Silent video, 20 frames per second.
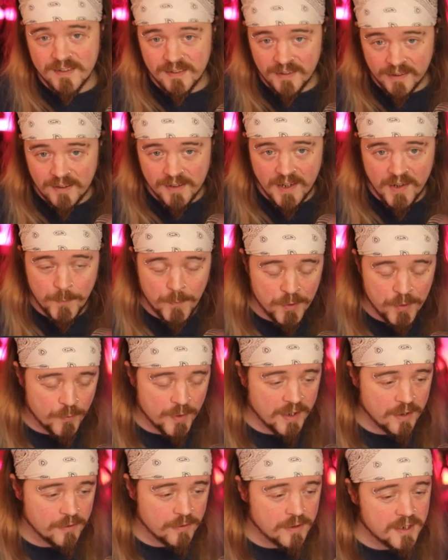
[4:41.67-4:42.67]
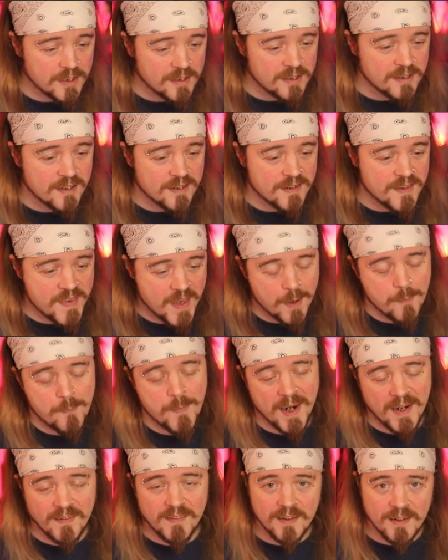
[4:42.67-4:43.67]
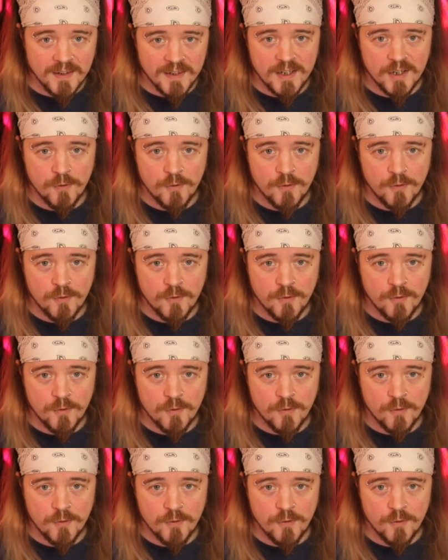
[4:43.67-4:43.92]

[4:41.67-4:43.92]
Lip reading: Like, let's be real, they're basically